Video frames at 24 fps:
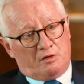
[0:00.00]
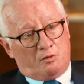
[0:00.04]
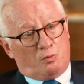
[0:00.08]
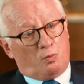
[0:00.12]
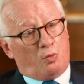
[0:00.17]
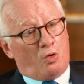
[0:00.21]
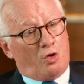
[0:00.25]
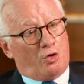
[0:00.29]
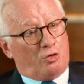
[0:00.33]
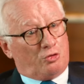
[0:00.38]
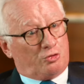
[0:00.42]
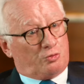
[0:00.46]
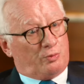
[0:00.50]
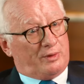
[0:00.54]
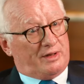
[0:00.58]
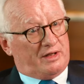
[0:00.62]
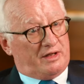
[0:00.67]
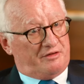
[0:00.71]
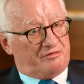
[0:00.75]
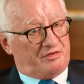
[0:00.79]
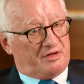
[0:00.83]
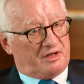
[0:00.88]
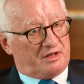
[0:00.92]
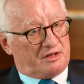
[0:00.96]
world we
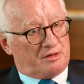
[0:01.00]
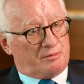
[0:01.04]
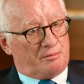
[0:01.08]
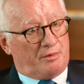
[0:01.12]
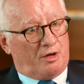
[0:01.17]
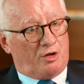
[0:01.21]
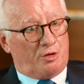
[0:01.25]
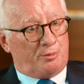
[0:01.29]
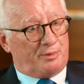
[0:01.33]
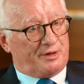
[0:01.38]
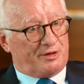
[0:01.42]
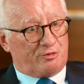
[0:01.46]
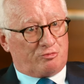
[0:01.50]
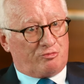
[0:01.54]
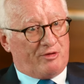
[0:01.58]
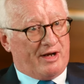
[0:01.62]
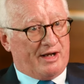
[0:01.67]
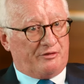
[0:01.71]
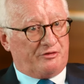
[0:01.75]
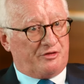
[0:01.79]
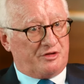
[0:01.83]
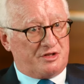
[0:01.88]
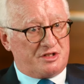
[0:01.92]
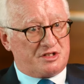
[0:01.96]
live in at the moment
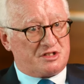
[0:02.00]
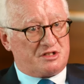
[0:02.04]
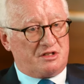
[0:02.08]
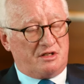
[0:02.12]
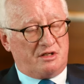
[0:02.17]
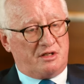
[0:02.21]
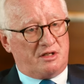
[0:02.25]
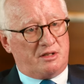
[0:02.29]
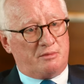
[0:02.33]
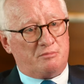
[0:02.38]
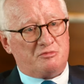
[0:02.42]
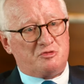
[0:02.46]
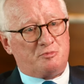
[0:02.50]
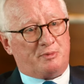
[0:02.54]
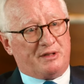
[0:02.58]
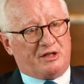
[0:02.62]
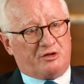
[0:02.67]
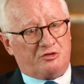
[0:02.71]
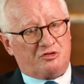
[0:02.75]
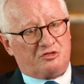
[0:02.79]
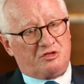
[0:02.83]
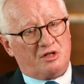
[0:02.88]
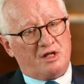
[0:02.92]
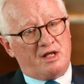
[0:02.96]
around these themes,
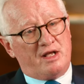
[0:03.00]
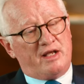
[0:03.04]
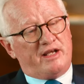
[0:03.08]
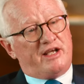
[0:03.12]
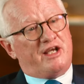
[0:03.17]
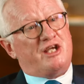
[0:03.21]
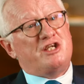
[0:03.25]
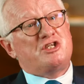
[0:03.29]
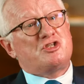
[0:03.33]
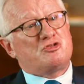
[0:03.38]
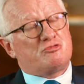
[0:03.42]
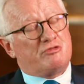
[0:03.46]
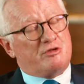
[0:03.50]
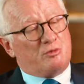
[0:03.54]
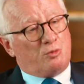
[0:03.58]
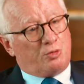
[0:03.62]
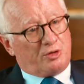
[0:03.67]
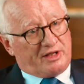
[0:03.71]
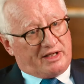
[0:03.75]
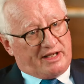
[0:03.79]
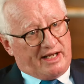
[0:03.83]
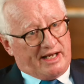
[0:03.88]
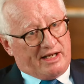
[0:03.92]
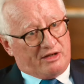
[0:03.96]
because history
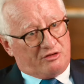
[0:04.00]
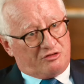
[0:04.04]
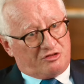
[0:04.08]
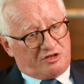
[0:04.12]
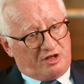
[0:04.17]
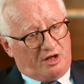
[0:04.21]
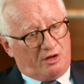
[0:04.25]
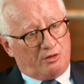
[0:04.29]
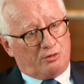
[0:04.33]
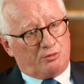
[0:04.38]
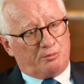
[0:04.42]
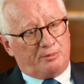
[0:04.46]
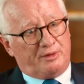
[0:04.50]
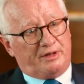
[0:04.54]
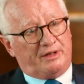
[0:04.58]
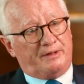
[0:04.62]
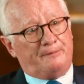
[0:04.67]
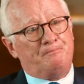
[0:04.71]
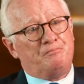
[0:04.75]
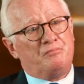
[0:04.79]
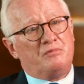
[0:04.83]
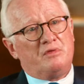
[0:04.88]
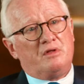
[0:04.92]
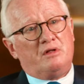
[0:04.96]
would again tell me,
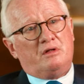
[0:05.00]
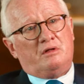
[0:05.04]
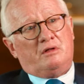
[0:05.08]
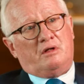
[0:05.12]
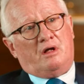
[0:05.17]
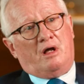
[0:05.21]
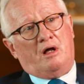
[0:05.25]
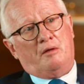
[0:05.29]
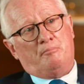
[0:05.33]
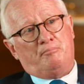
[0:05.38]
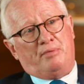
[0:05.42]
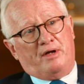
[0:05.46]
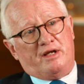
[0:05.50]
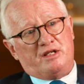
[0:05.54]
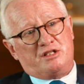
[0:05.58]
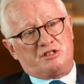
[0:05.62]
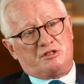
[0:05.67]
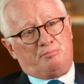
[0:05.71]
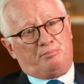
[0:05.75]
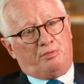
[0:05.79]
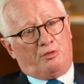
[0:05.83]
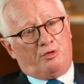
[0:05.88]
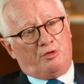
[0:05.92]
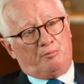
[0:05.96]
based
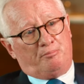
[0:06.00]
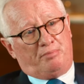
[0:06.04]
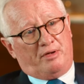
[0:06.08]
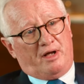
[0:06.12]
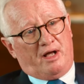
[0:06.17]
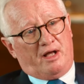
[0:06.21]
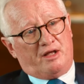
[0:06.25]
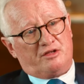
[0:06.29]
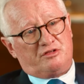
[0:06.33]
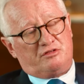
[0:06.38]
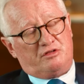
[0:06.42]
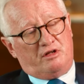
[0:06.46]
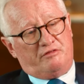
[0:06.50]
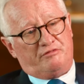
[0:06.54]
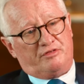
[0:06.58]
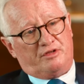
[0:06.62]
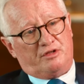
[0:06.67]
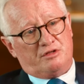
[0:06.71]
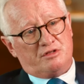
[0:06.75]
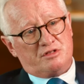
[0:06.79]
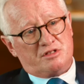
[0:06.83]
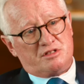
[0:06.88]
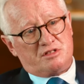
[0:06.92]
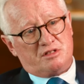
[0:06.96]
upon past
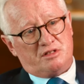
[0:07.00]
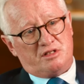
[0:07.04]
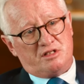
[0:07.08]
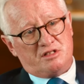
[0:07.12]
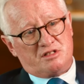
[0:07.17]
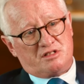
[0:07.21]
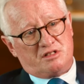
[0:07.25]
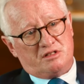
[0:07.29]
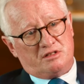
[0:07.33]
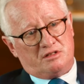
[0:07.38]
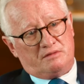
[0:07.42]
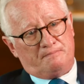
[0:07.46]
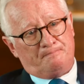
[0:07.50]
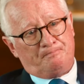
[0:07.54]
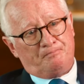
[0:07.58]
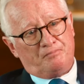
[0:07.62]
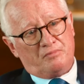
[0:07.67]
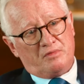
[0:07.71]
evidence, is that